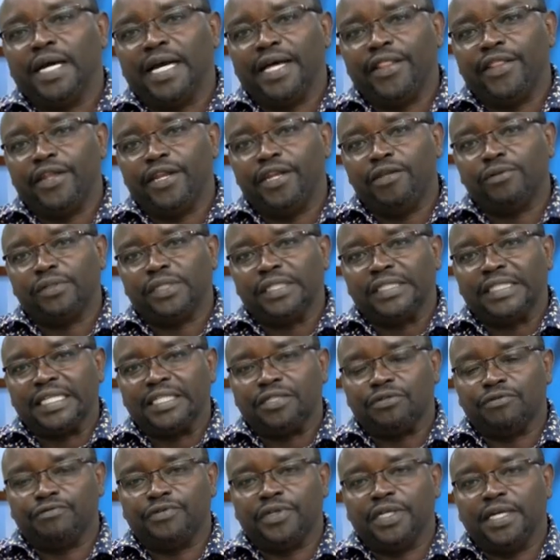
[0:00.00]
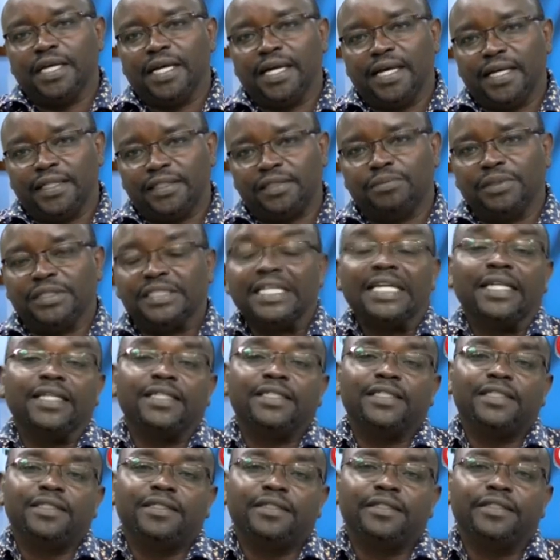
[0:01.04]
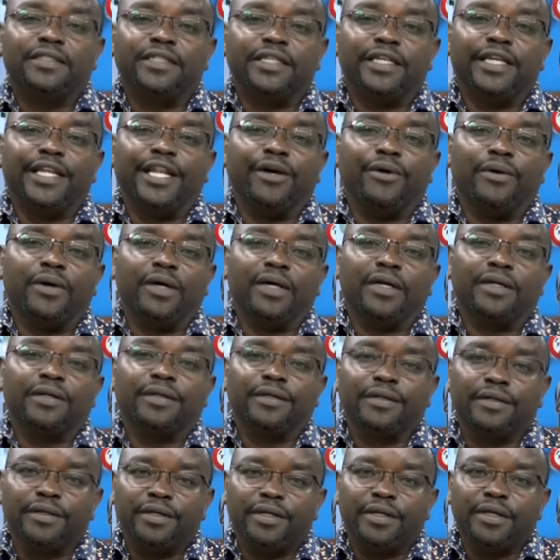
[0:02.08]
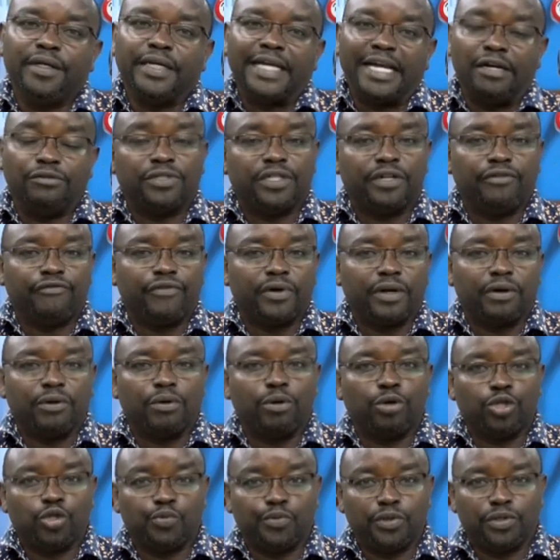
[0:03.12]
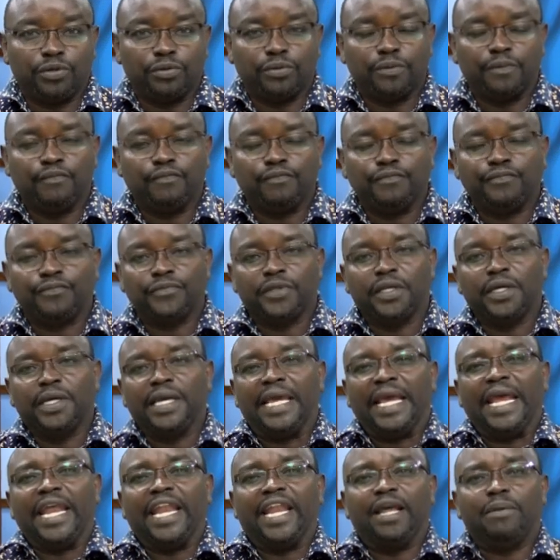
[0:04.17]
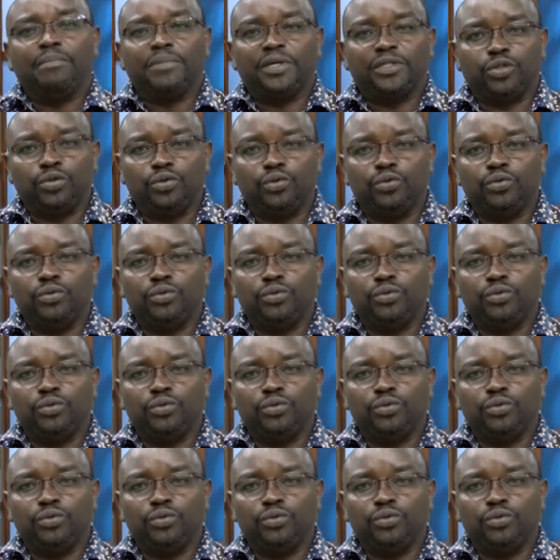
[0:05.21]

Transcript: the new status of the art maternity in our county referral hospital. And number two,